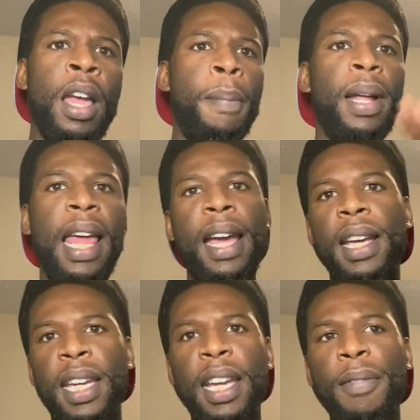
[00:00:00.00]
But like,
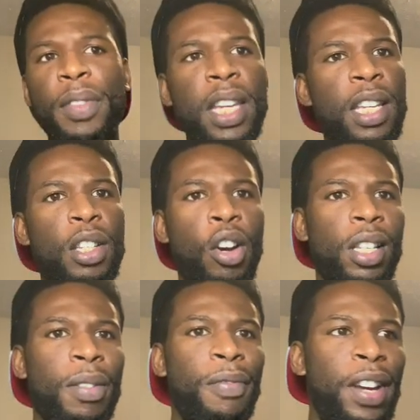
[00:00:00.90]
again, these are
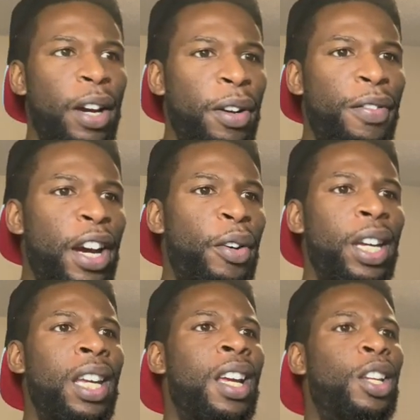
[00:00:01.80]
some very, very
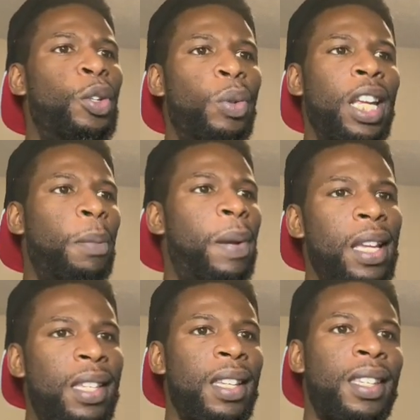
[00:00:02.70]
unique
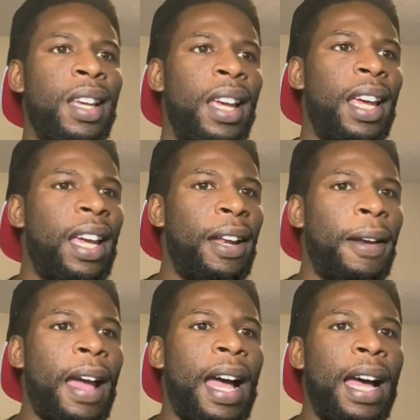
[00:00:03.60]
pieces, and
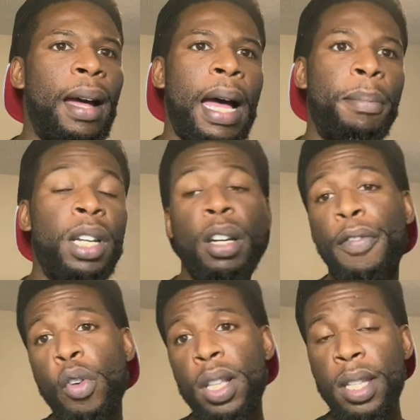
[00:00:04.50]
I'm looking
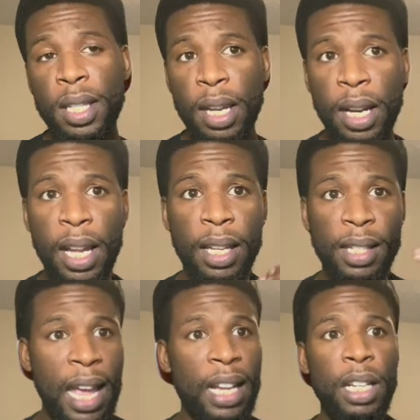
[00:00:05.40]
forward to seeing
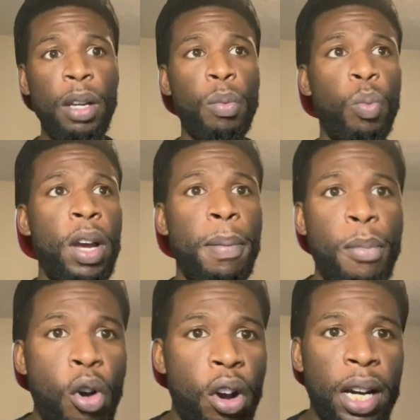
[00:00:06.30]
exactly what
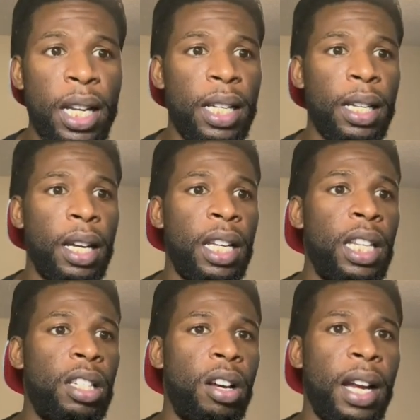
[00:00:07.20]
more
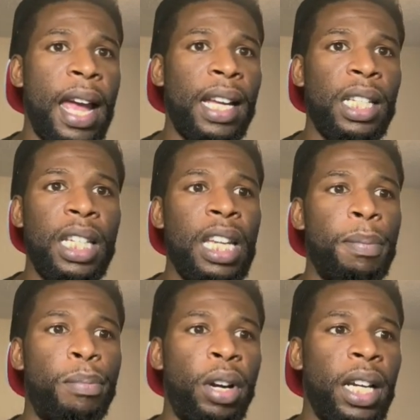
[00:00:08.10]
he's gonna actually keep
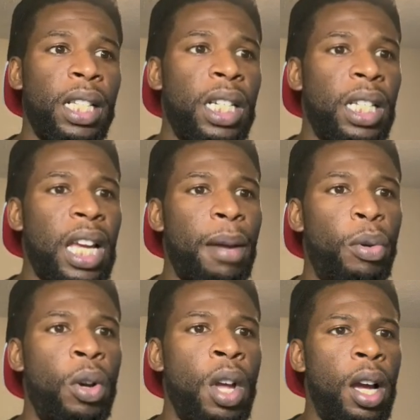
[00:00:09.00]
bringing to the table.
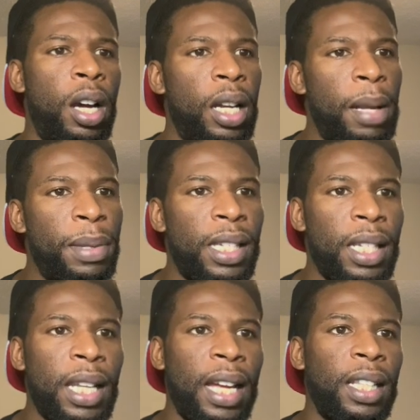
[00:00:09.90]
Let me see,
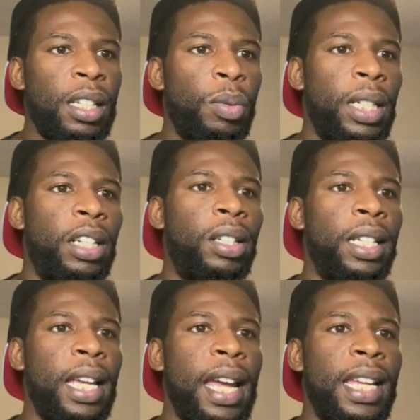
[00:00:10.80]
like this one literally
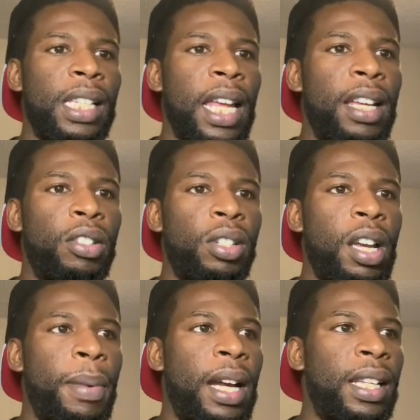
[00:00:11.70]
has lasers
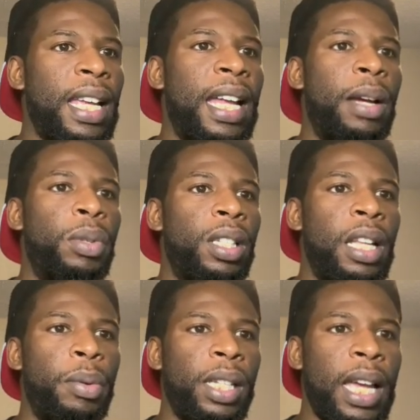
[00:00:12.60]
coming out of his eye. That
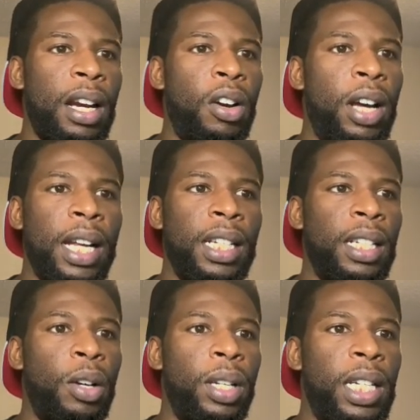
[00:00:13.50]
was kind of hard. I didn't
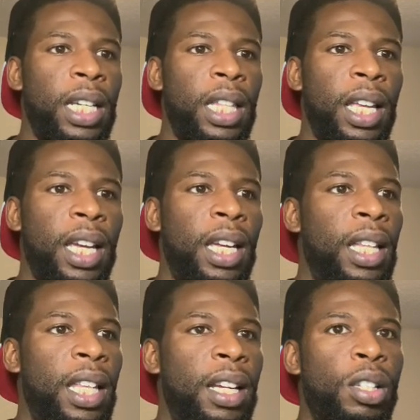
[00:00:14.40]
know it did that.
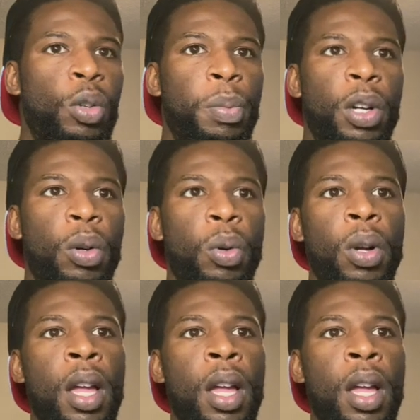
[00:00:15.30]
That is super cool.